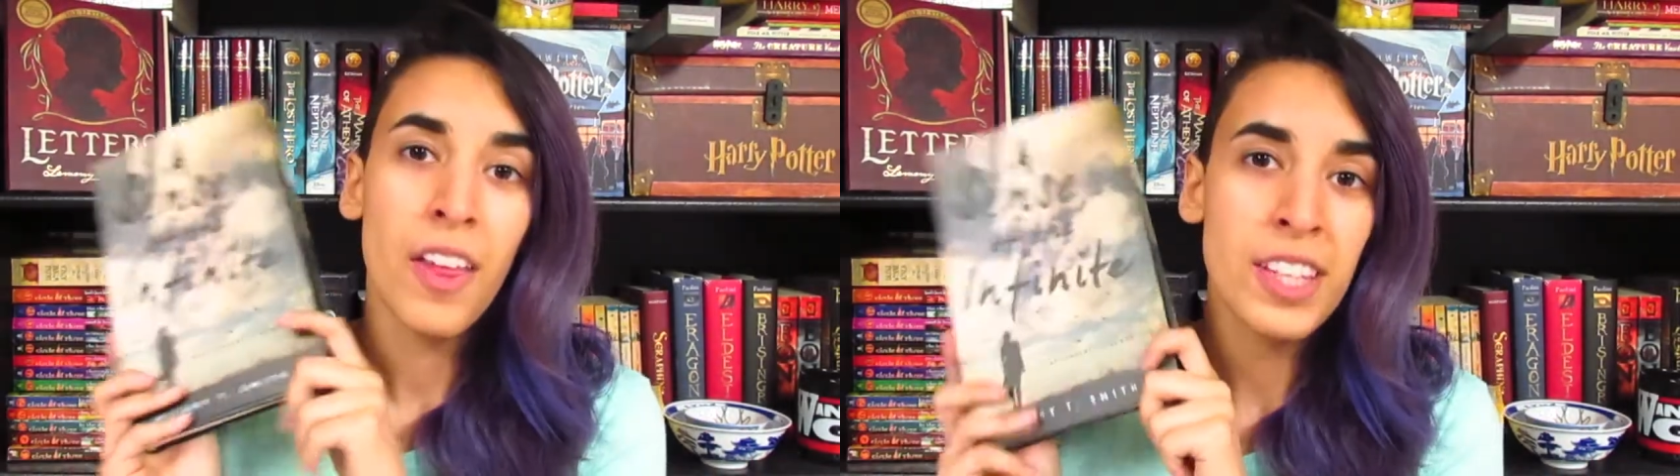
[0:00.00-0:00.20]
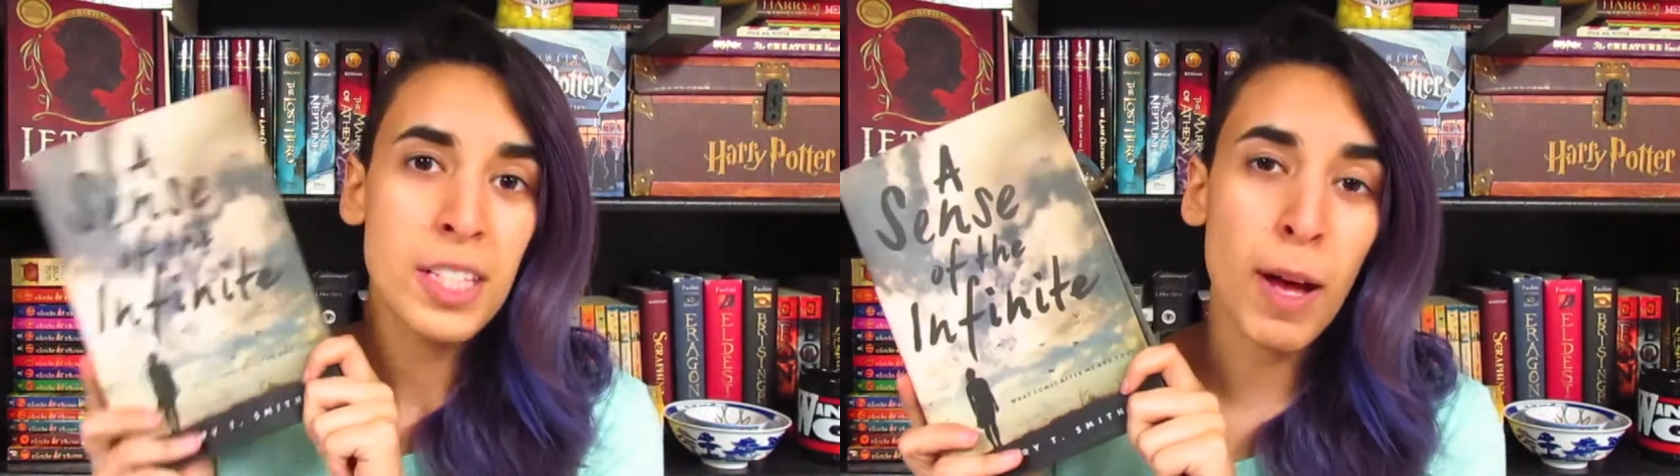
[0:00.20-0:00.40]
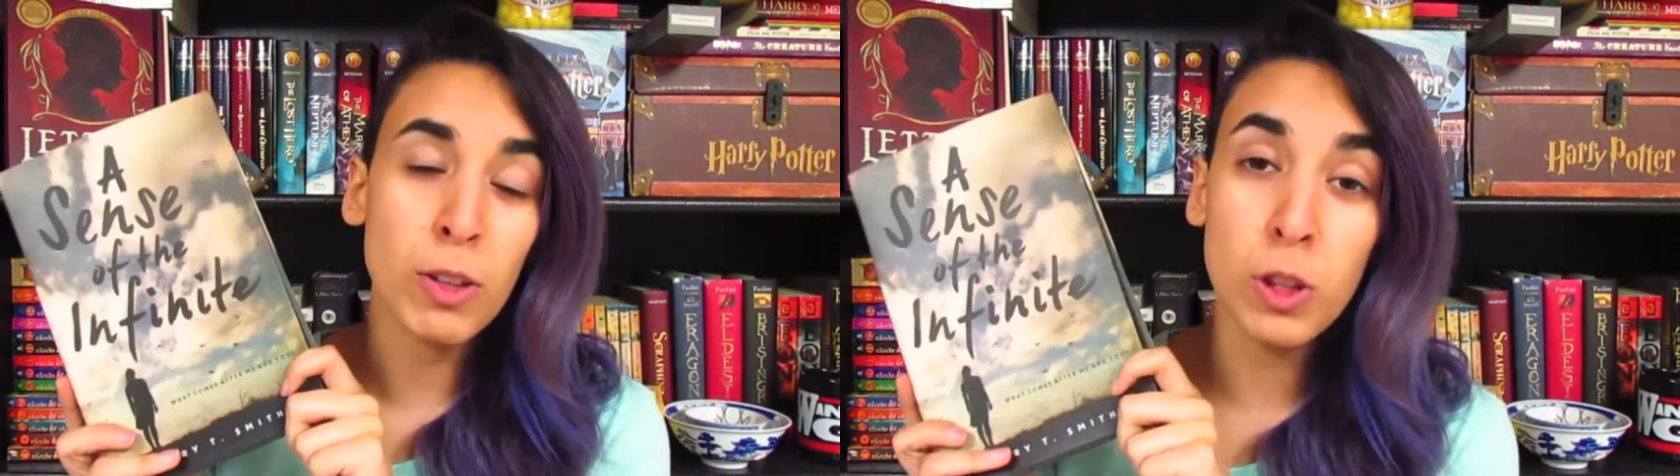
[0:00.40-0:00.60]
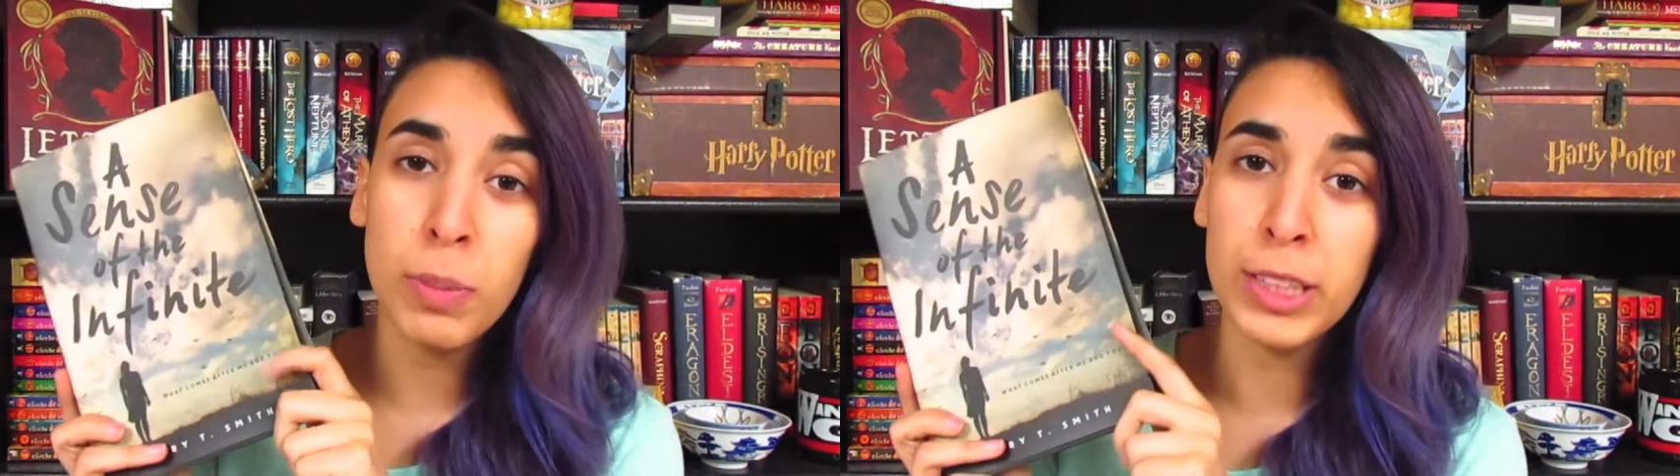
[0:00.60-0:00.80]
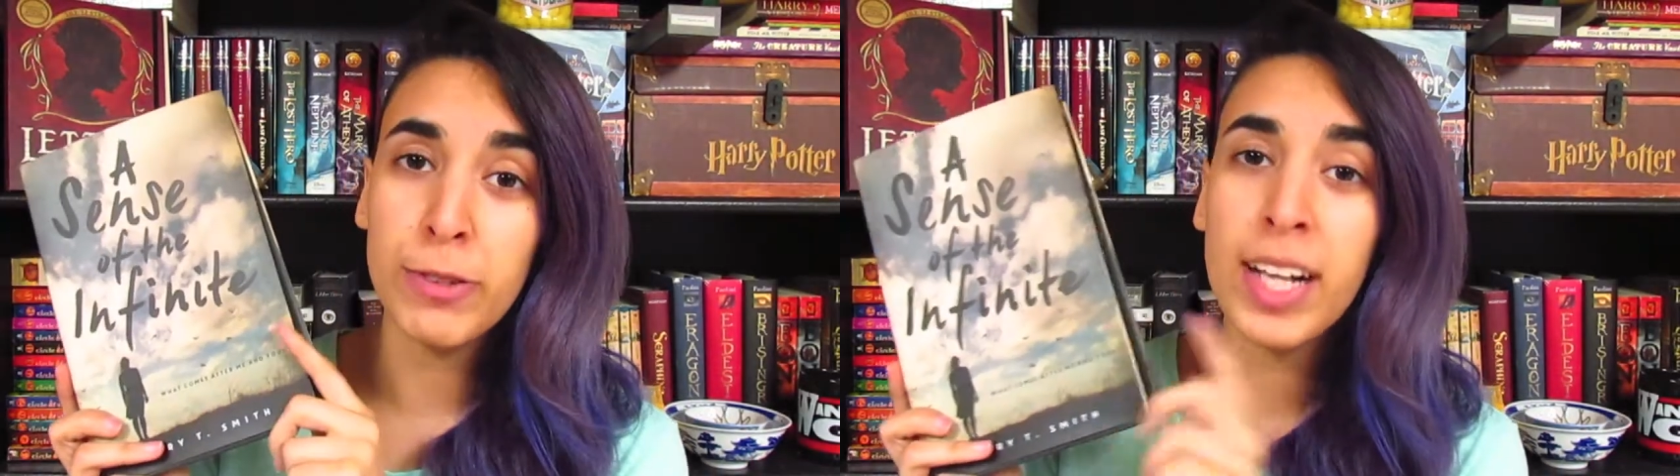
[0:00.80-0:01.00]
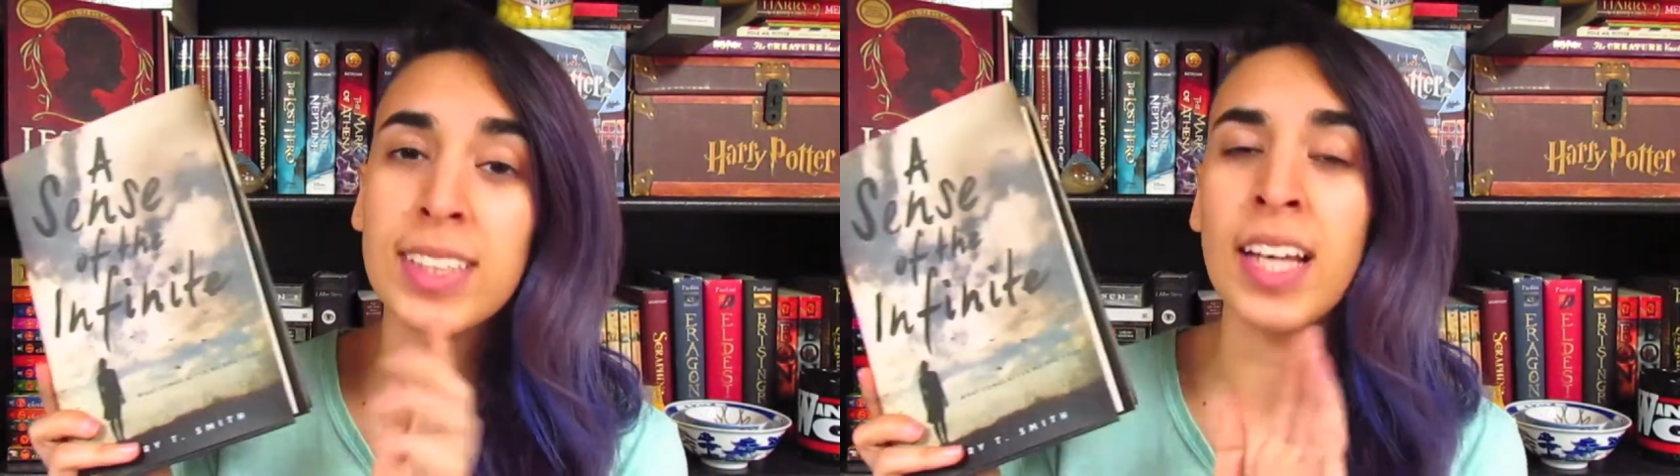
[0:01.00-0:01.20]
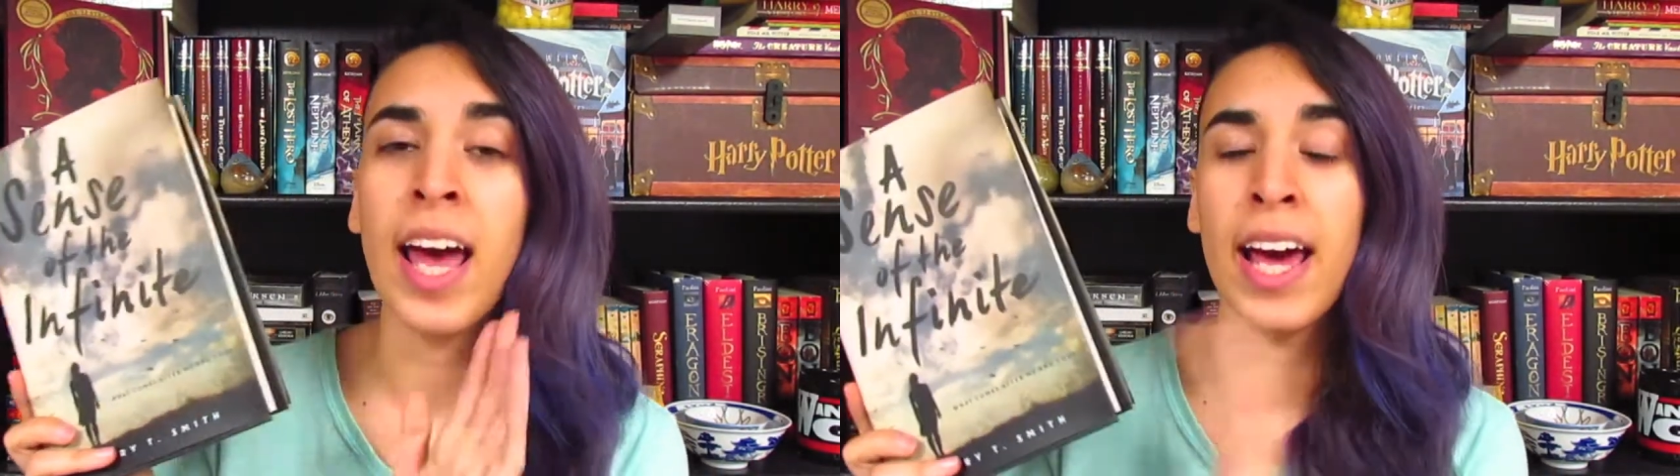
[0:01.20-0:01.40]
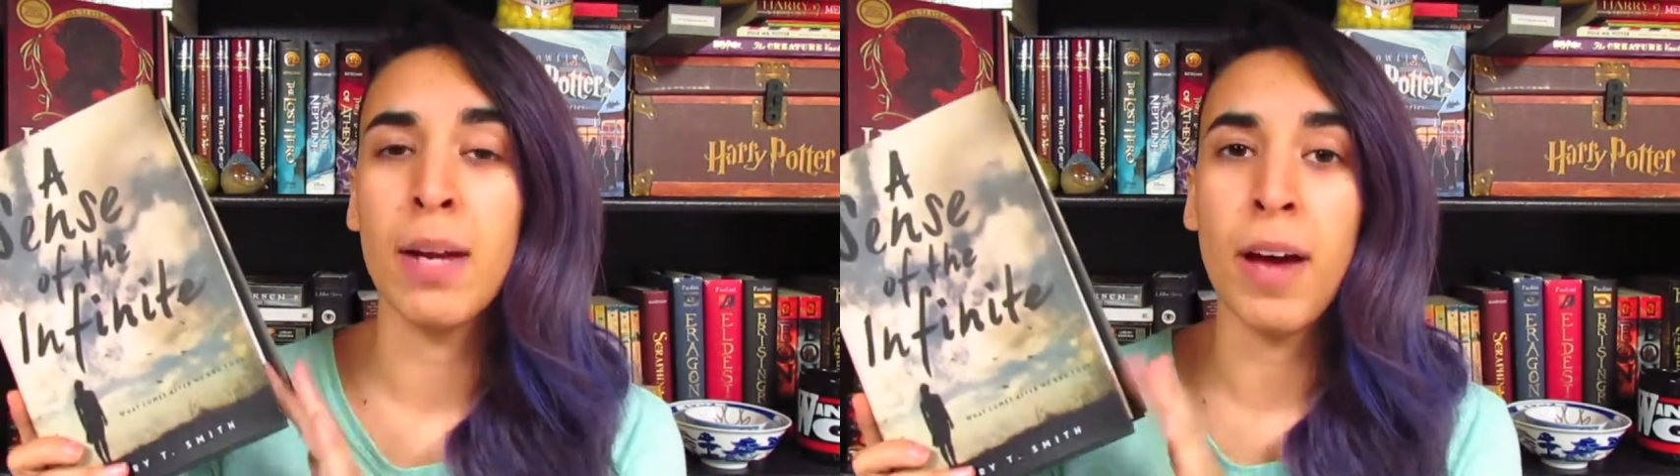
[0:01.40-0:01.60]
This is about two best friends,
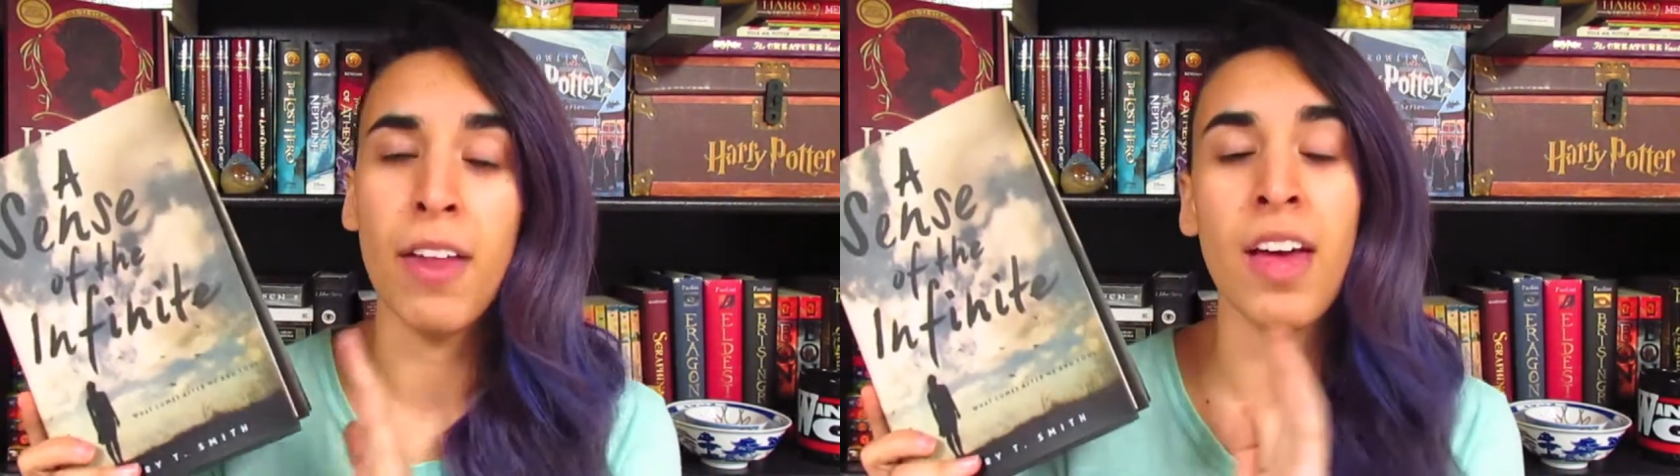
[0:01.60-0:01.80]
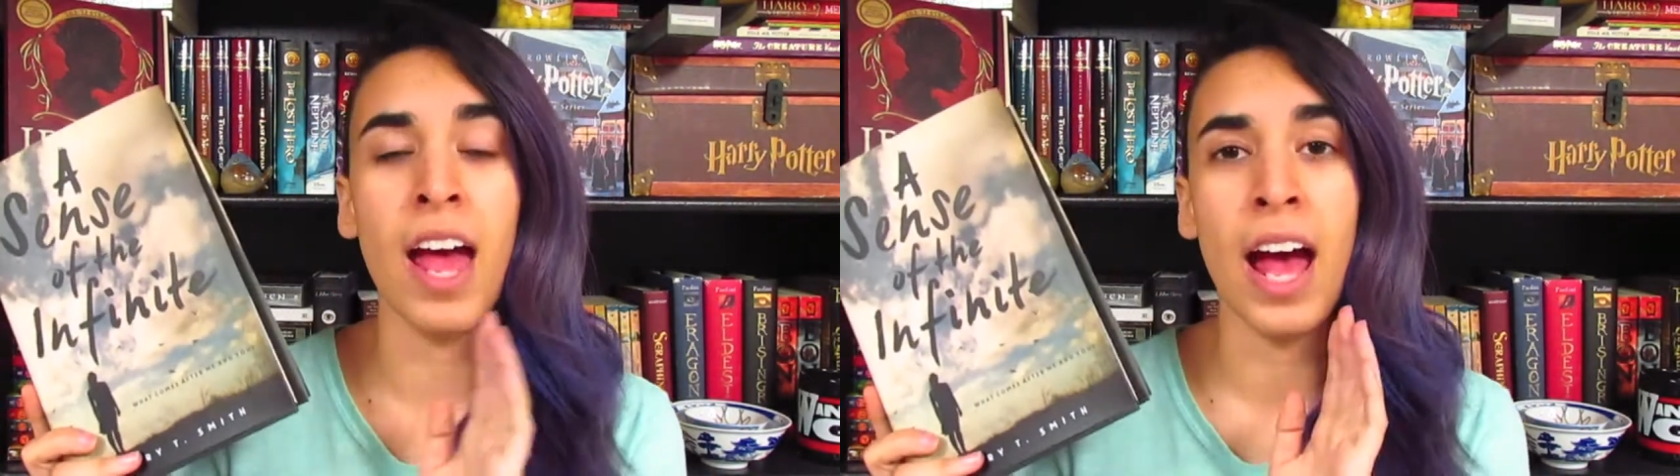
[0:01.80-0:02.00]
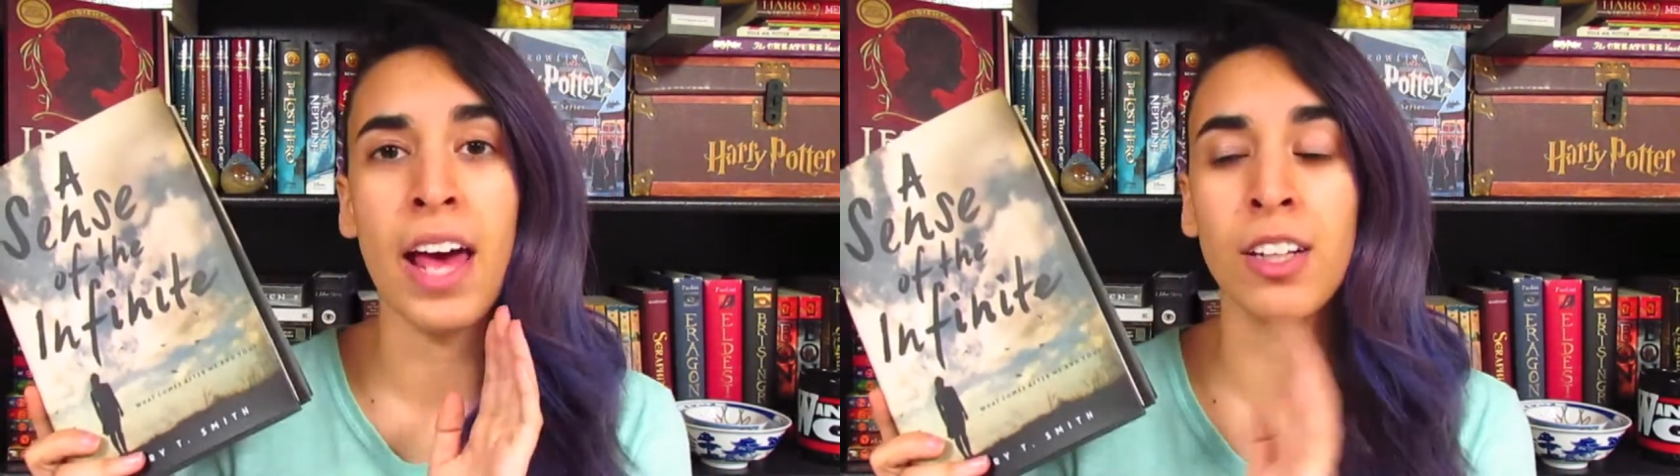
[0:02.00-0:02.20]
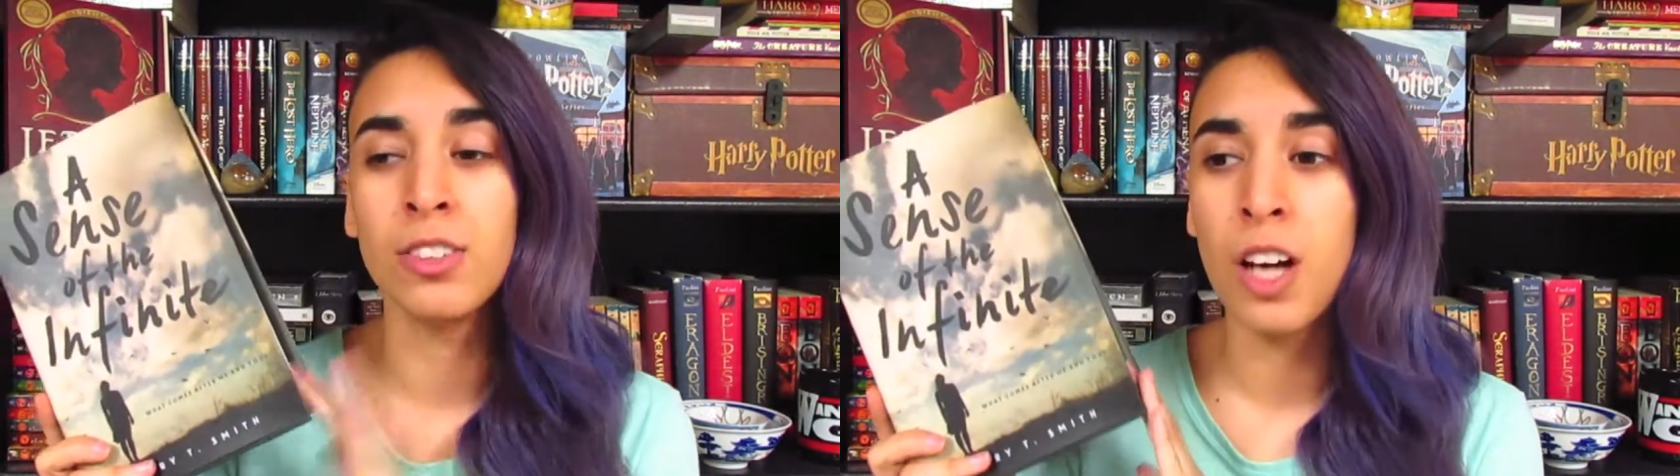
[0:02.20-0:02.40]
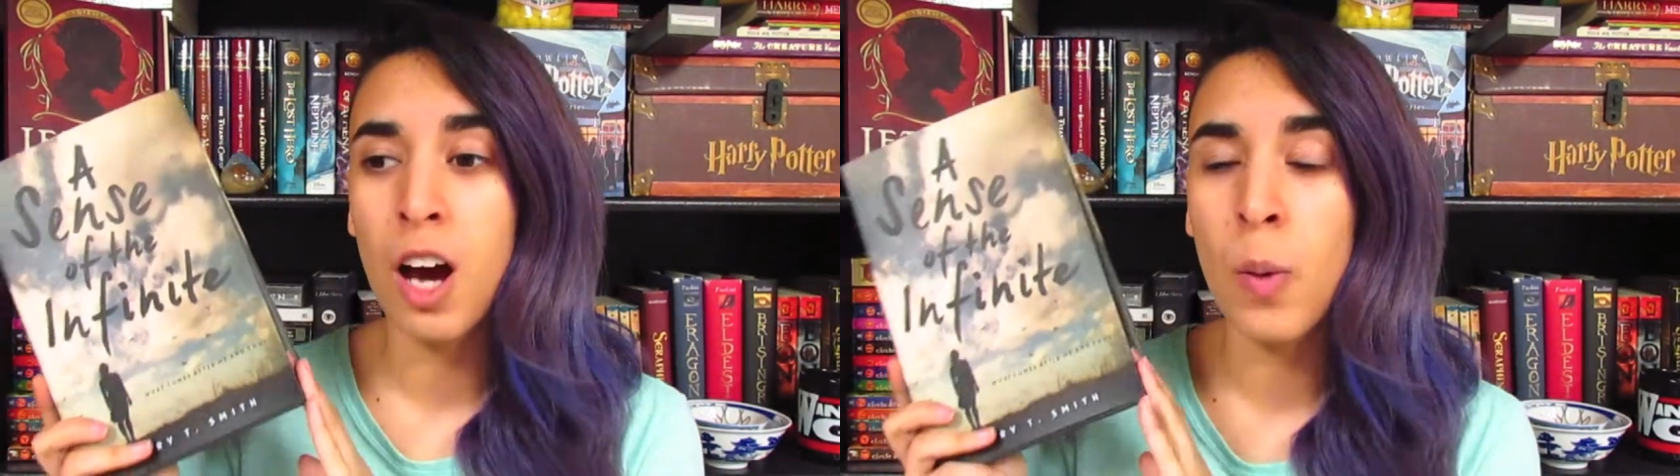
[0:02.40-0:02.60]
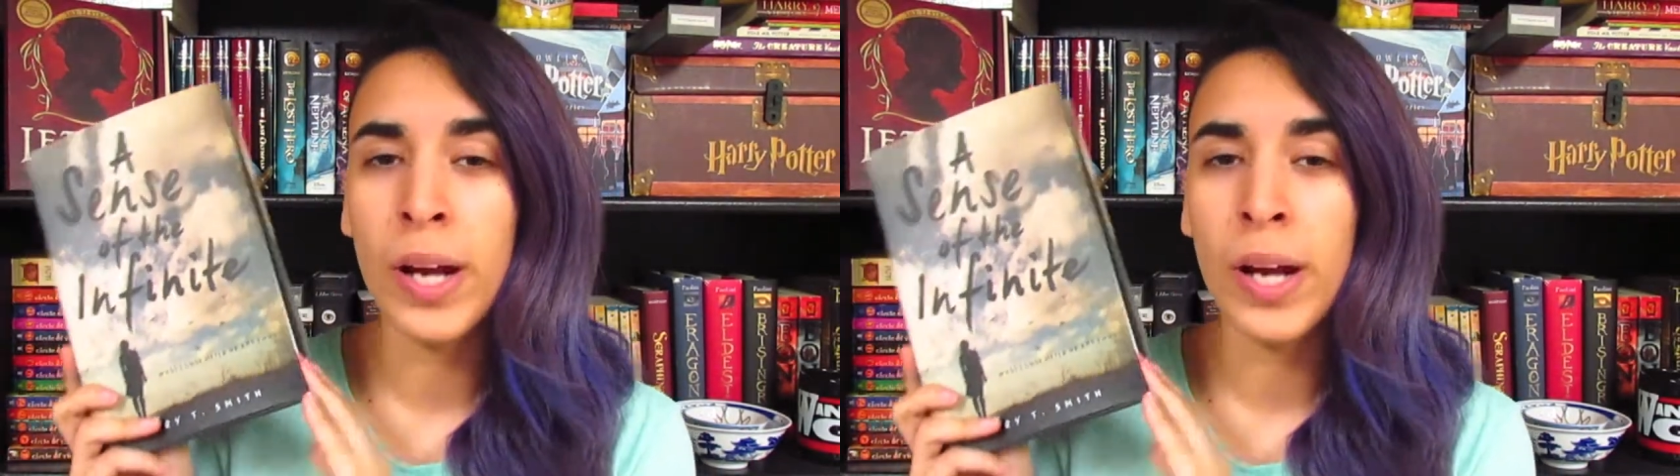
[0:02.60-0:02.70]
Annabeth and Noe,